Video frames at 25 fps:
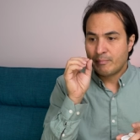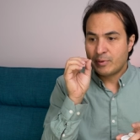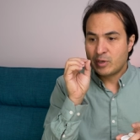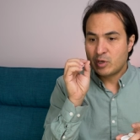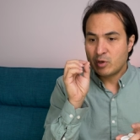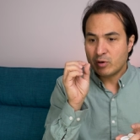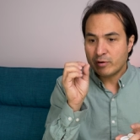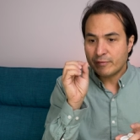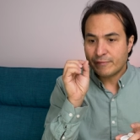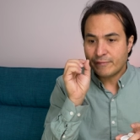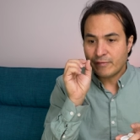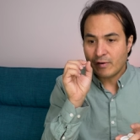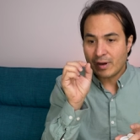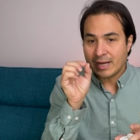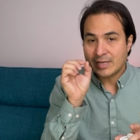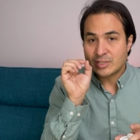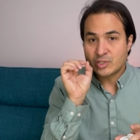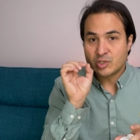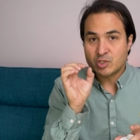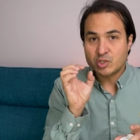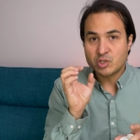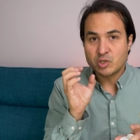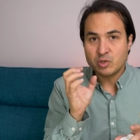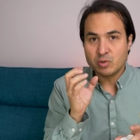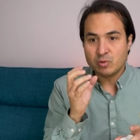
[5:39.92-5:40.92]
purified
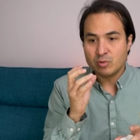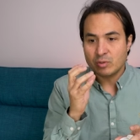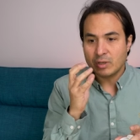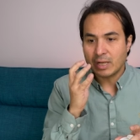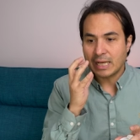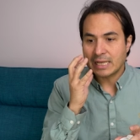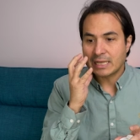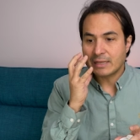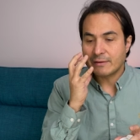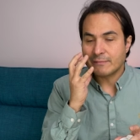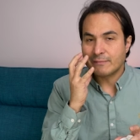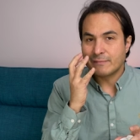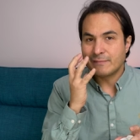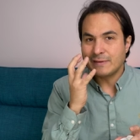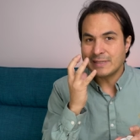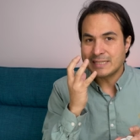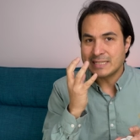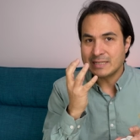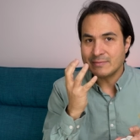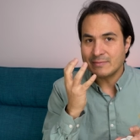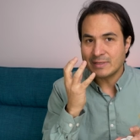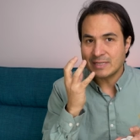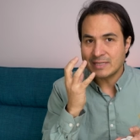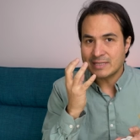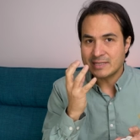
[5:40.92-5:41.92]
to like
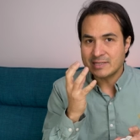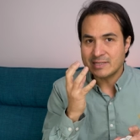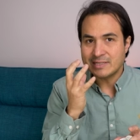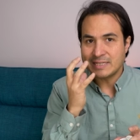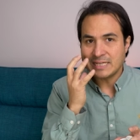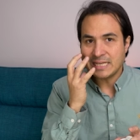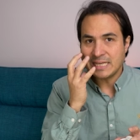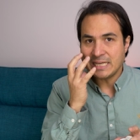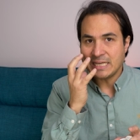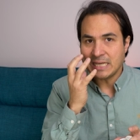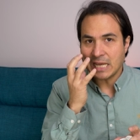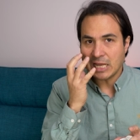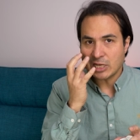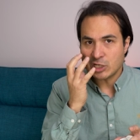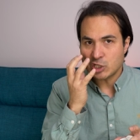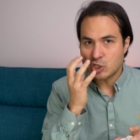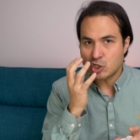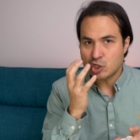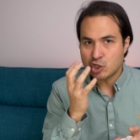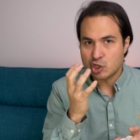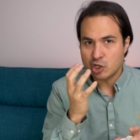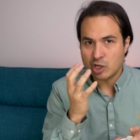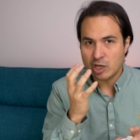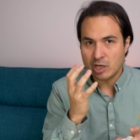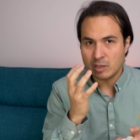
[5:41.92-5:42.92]
vitamin C and
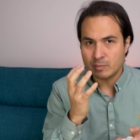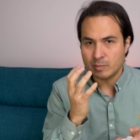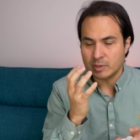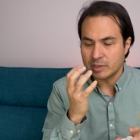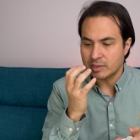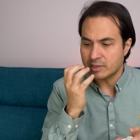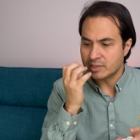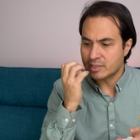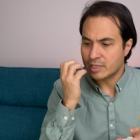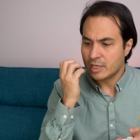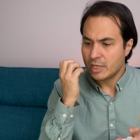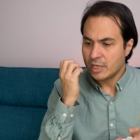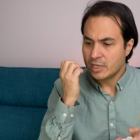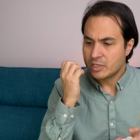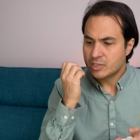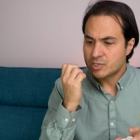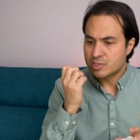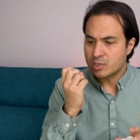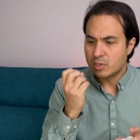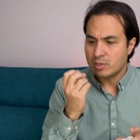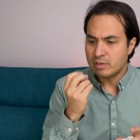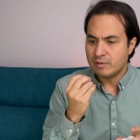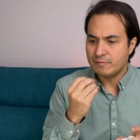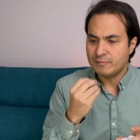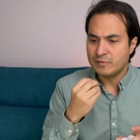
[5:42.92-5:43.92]
sherbet.
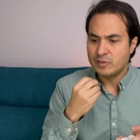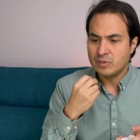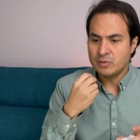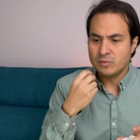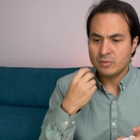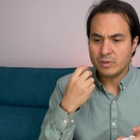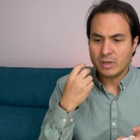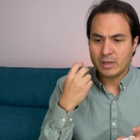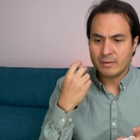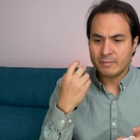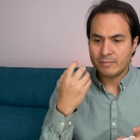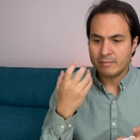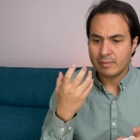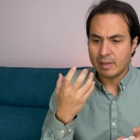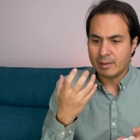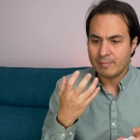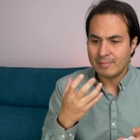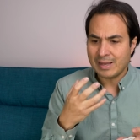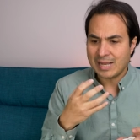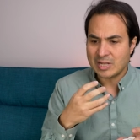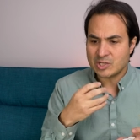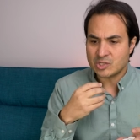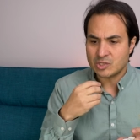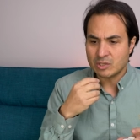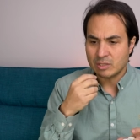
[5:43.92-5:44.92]
So if you uh,
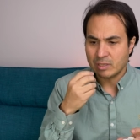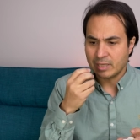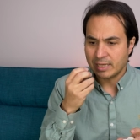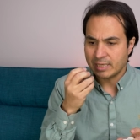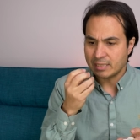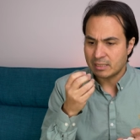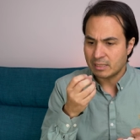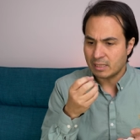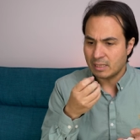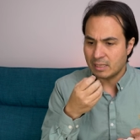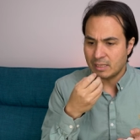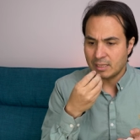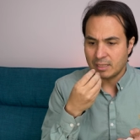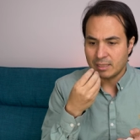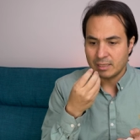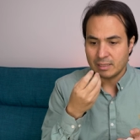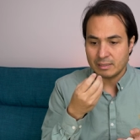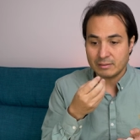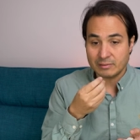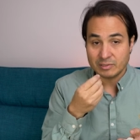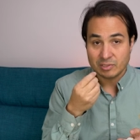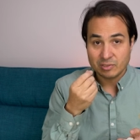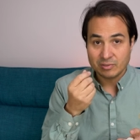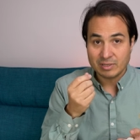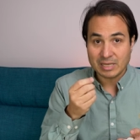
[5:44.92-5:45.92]
imagine like
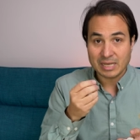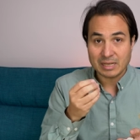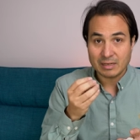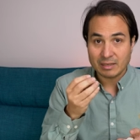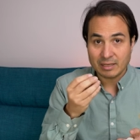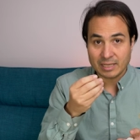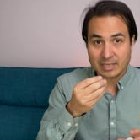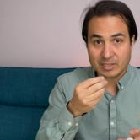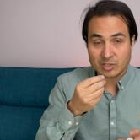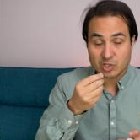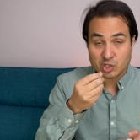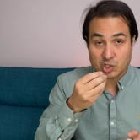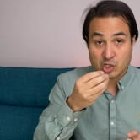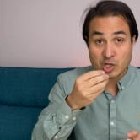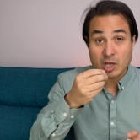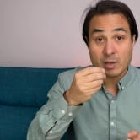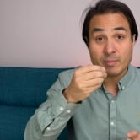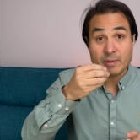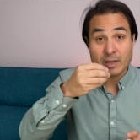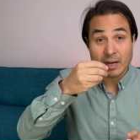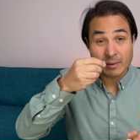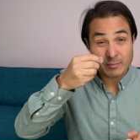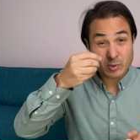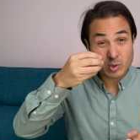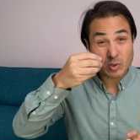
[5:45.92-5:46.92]
uh, you get like
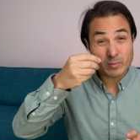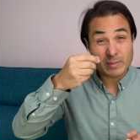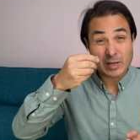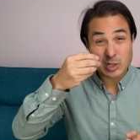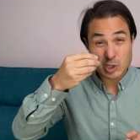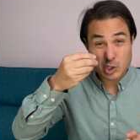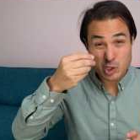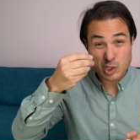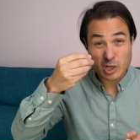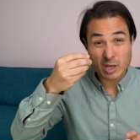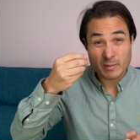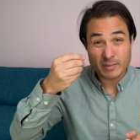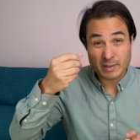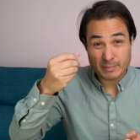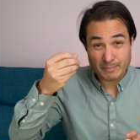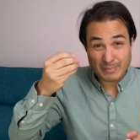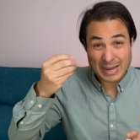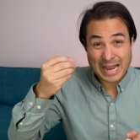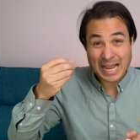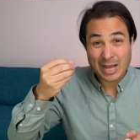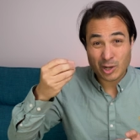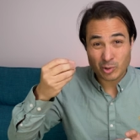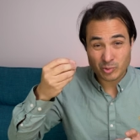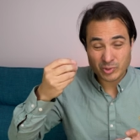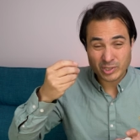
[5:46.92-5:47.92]
sherbet, I'm talking about sherbet
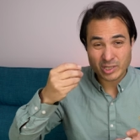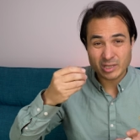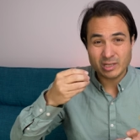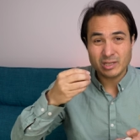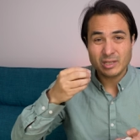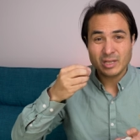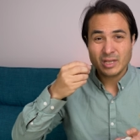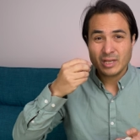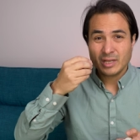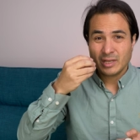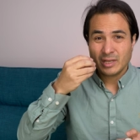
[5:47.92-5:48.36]
powder,